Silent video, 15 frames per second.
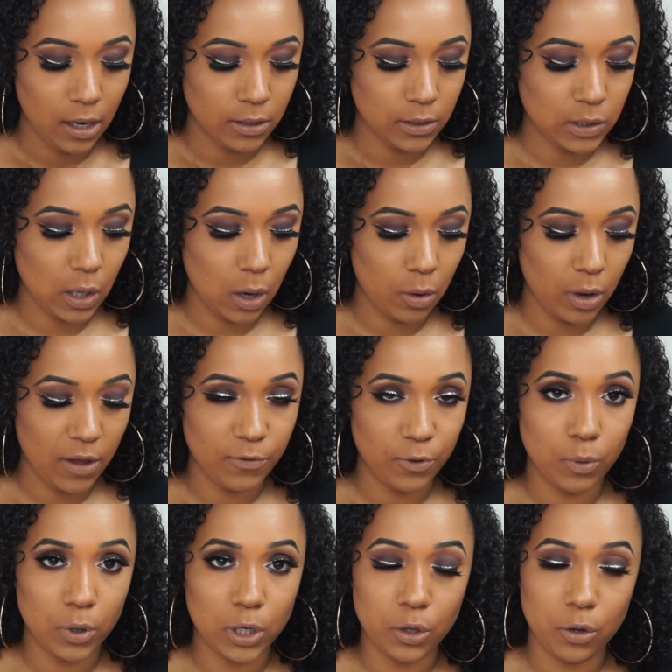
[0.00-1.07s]
So if you
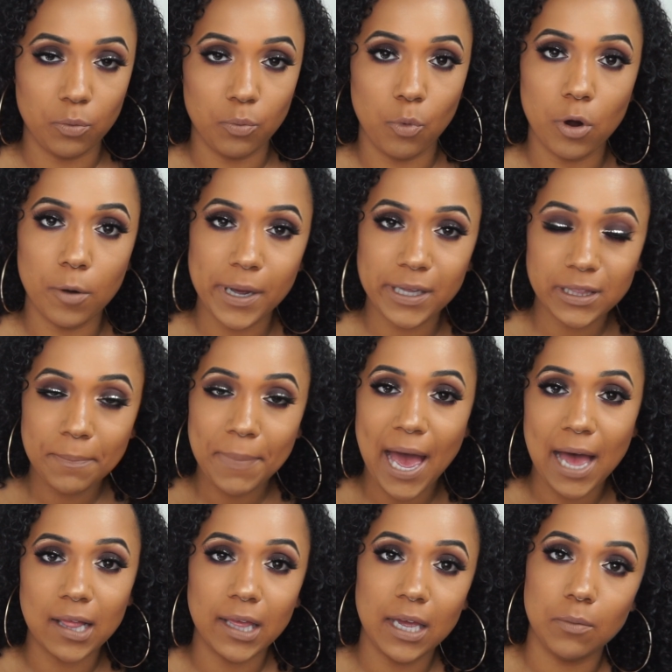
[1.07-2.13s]
wanna learn more about the
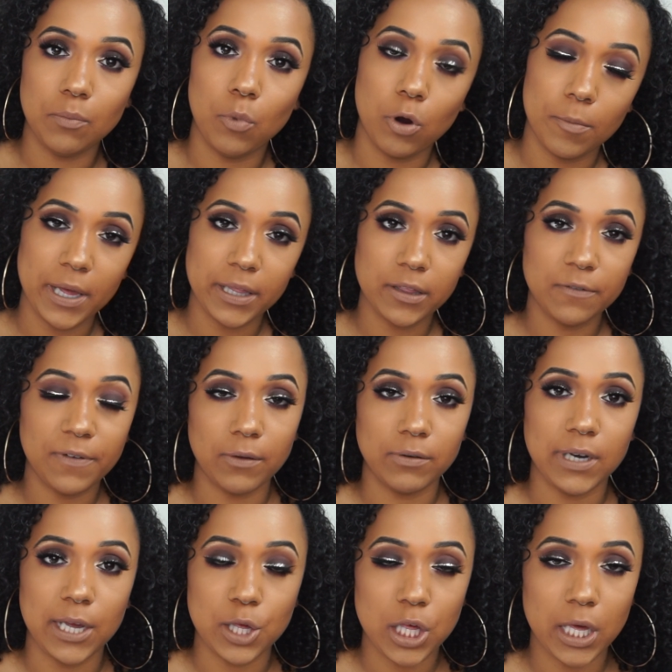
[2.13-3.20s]
palette and more about the
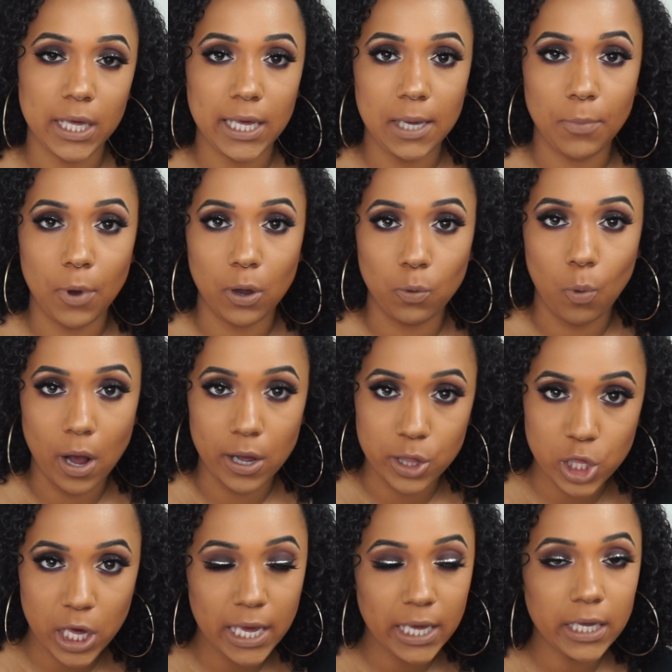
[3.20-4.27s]
foundation, keep on
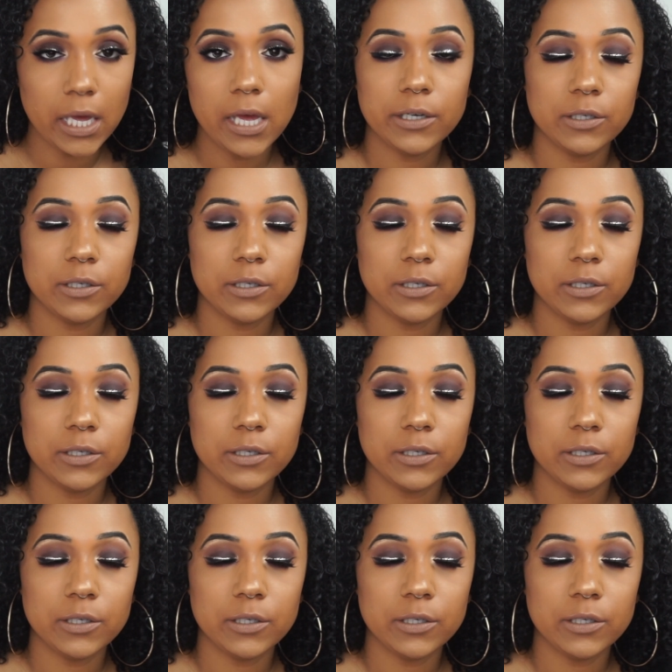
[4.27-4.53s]
watching.